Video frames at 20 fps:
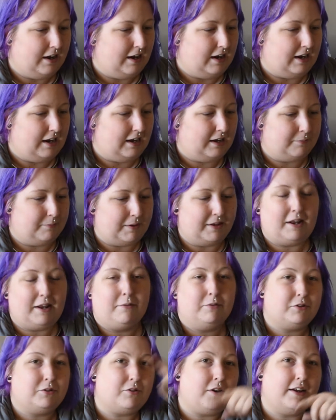and I
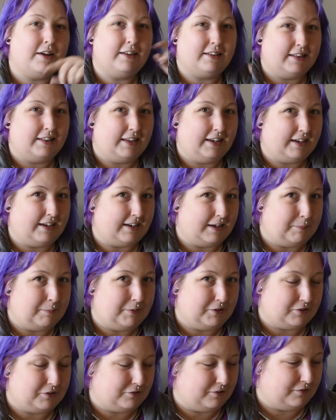will try and link a
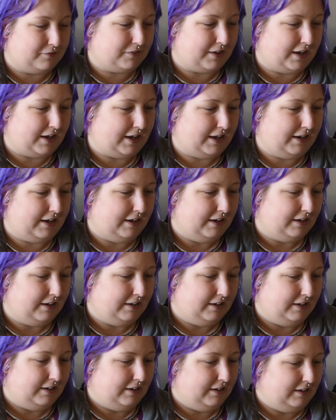picture of that
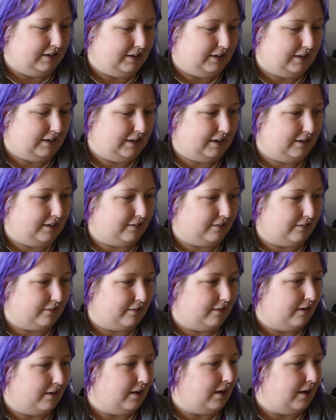here.